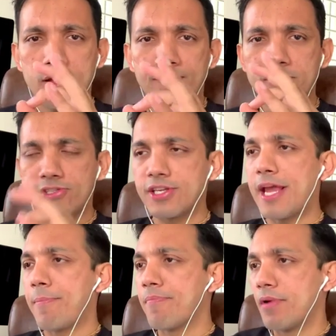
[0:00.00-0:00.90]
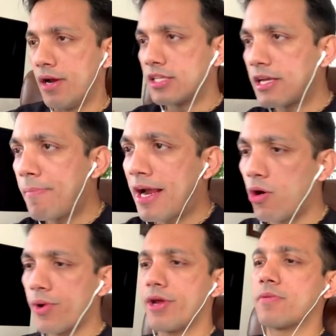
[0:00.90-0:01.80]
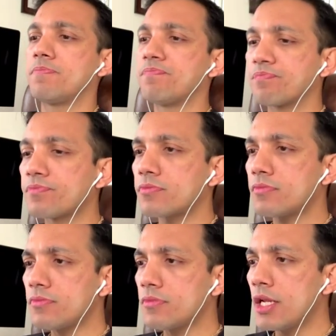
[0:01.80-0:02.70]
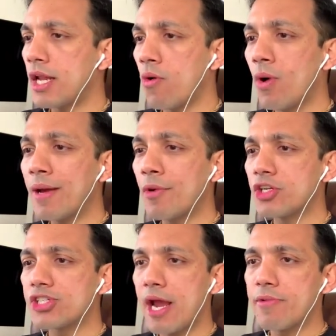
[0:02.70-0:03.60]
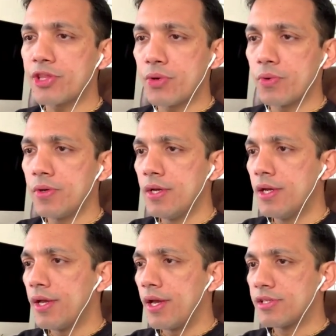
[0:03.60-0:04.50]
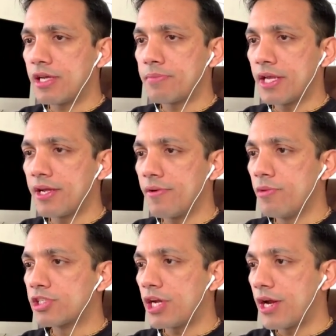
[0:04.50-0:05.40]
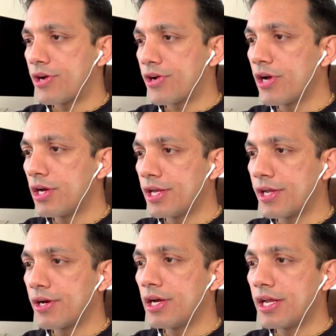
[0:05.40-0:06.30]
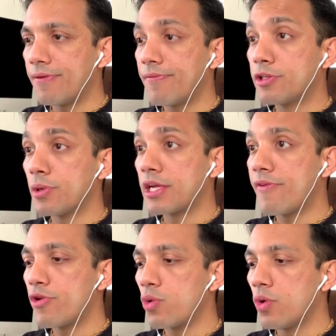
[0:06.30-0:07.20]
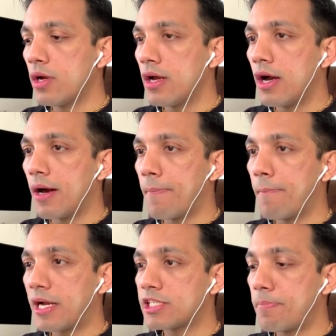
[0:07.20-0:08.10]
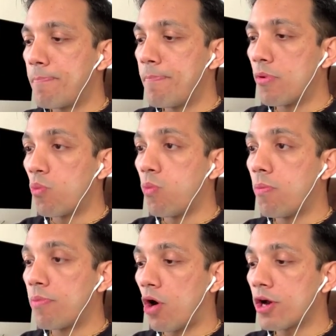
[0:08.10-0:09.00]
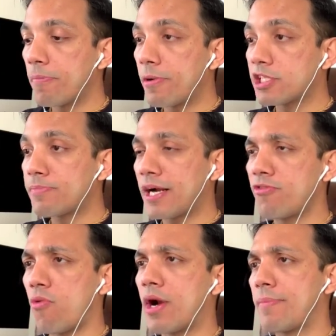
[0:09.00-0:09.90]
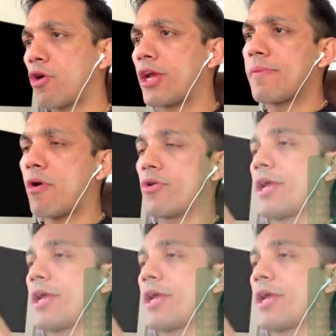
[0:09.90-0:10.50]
This is the game. Let's come back over here. Now, what I'm going to share with you is something which can which will give you a much broader perspective of what I'm talking about.